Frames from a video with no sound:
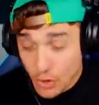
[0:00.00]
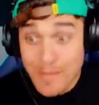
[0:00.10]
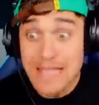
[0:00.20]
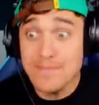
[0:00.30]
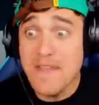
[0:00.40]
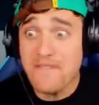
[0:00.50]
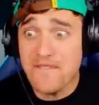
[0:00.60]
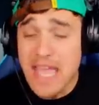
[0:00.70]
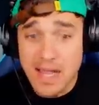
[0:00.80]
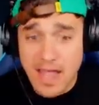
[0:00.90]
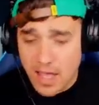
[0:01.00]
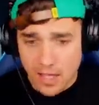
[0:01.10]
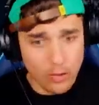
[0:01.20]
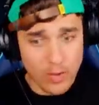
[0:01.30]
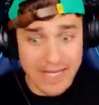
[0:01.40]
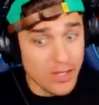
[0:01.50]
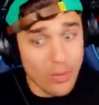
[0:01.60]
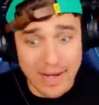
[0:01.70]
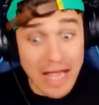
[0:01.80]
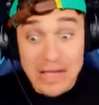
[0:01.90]
you make me feel the way
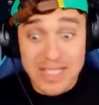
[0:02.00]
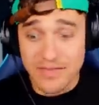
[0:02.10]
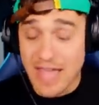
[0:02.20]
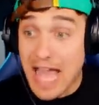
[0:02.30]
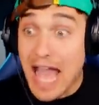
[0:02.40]
no one else ever